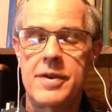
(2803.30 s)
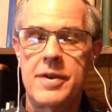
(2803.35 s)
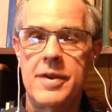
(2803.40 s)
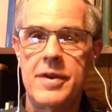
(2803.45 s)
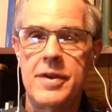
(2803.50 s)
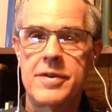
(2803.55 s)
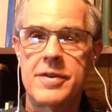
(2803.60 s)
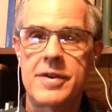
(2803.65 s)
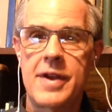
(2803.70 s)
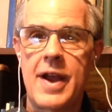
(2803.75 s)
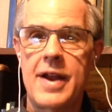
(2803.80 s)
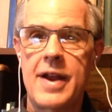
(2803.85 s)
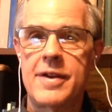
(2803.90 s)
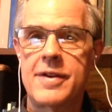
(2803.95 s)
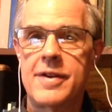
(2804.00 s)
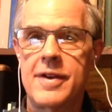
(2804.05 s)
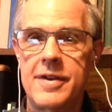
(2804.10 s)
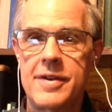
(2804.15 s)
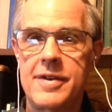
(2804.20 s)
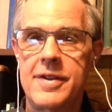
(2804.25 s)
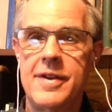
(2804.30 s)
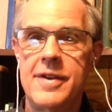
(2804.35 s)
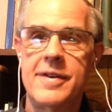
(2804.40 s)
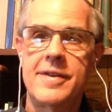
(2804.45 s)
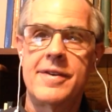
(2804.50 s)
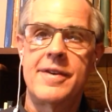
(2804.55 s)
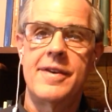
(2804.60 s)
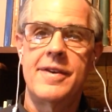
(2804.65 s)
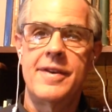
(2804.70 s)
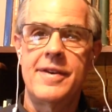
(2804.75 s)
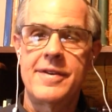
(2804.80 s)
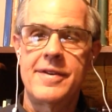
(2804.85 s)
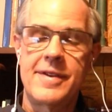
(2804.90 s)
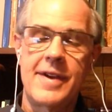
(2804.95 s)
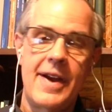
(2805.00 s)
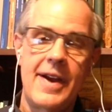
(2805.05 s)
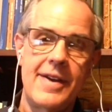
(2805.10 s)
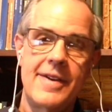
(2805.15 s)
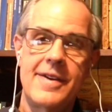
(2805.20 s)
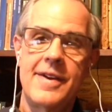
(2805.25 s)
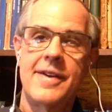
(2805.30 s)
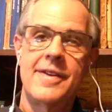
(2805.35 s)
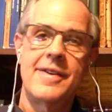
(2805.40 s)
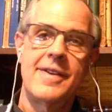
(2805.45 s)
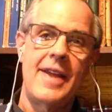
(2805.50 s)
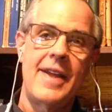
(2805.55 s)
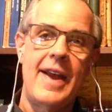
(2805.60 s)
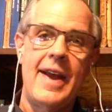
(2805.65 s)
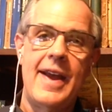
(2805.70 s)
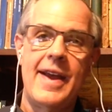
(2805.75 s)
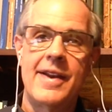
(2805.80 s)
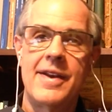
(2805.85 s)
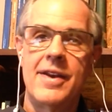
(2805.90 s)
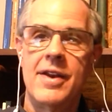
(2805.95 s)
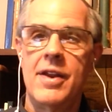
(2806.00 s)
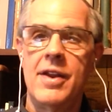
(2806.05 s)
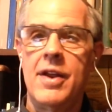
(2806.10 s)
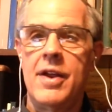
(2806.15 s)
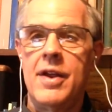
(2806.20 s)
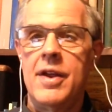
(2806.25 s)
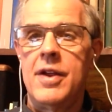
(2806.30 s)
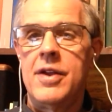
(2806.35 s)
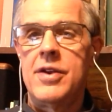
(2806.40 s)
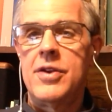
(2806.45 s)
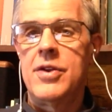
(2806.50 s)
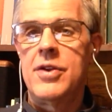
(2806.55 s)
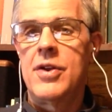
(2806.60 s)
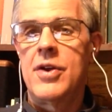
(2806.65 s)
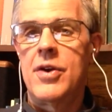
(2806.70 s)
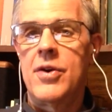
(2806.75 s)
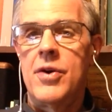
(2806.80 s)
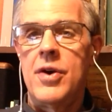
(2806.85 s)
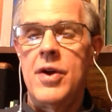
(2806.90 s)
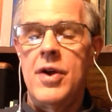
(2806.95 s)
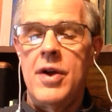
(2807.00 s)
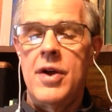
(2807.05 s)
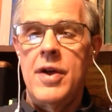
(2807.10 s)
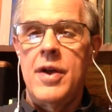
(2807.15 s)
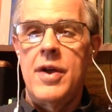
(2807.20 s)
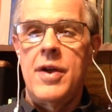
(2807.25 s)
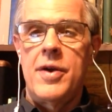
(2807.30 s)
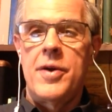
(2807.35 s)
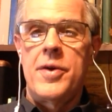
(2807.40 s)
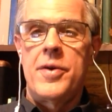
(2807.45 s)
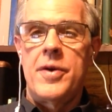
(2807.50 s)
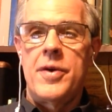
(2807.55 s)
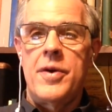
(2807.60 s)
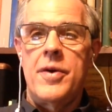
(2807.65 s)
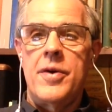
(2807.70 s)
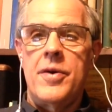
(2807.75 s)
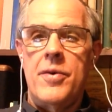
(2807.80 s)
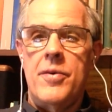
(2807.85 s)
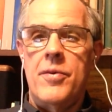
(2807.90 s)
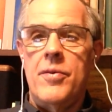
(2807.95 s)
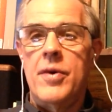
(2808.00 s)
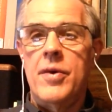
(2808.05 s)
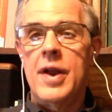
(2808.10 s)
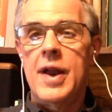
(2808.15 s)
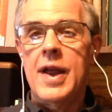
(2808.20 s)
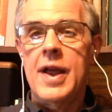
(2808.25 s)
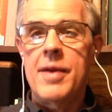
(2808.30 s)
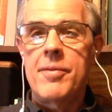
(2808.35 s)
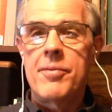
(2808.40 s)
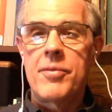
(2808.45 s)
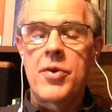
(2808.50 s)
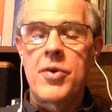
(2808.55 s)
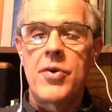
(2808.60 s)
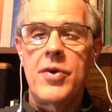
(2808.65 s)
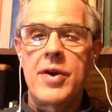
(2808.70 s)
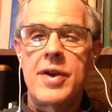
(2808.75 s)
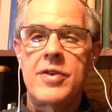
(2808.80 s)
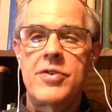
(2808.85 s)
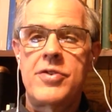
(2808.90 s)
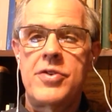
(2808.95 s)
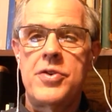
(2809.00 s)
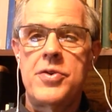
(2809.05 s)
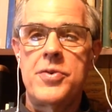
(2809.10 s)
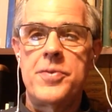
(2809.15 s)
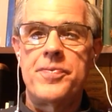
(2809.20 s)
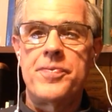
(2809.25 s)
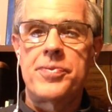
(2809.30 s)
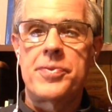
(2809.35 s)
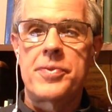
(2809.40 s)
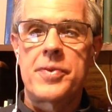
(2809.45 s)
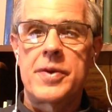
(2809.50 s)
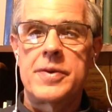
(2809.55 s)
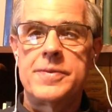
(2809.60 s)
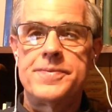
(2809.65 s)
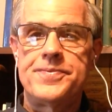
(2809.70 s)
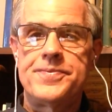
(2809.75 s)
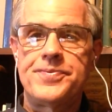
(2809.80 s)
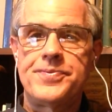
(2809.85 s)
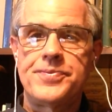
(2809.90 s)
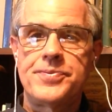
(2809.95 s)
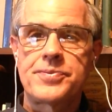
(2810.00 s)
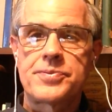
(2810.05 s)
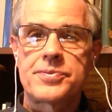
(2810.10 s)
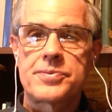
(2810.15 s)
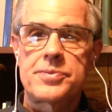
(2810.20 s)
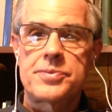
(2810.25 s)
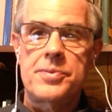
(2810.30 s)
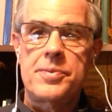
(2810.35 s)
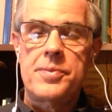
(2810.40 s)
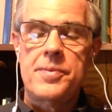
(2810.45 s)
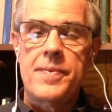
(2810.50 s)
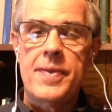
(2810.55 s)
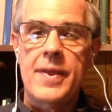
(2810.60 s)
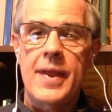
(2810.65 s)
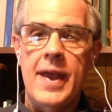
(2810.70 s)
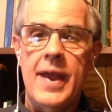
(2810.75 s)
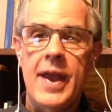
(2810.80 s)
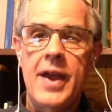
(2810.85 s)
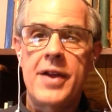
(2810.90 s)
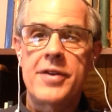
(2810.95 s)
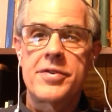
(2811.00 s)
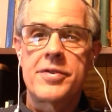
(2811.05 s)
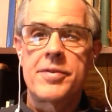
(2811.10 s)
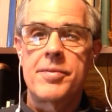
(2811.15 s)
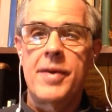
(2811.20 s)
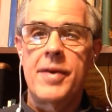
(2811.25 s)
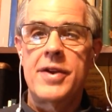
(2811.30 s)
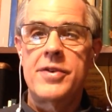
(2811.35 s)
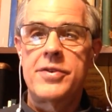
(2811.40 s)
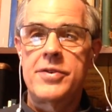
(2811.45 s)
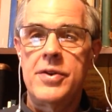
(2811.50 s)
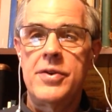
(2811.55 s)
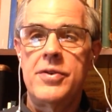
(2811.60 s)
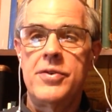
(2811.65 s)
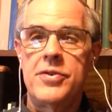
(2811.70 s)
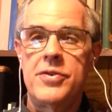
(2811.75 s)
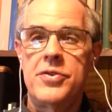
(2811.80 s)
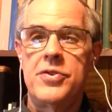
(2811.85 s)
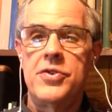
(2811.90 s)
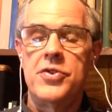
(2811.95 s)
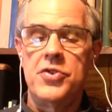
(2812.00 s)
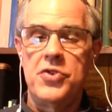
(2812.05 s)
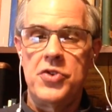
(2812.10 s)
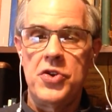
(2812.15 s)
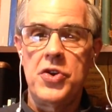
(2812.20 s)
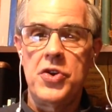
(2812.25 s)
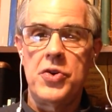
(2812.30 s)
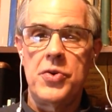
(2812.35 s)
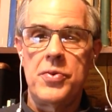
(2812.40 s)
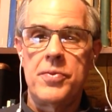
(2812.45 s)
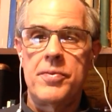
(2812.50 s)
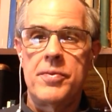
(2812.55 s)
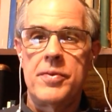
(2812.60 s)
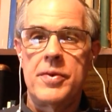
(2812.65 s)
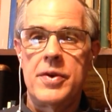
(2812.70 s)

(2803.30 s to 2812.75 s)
This site says this and this site says that. And, what I'm going to ask my students to do